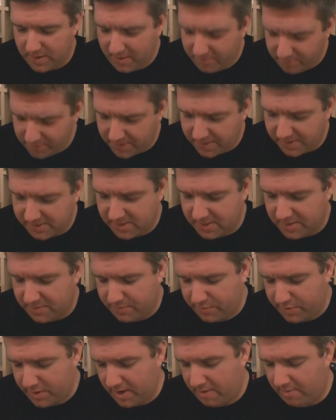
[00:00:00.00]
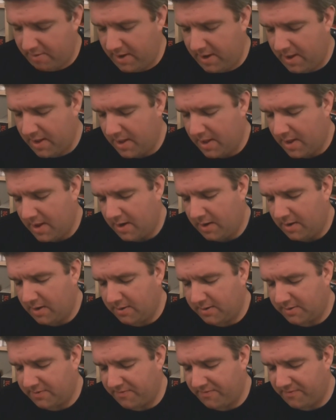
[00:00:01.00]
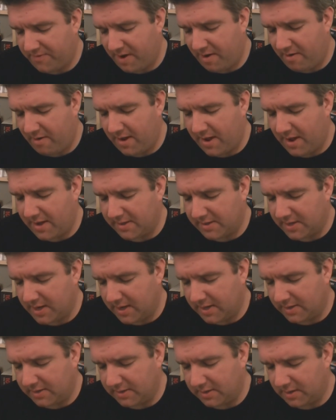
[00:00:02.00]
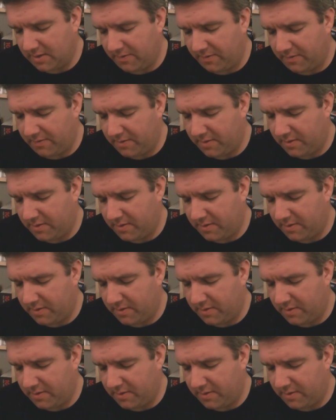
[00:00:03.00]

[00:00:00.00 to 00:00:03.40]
everybody's heard of Prairie. Doing some very exciting stuff.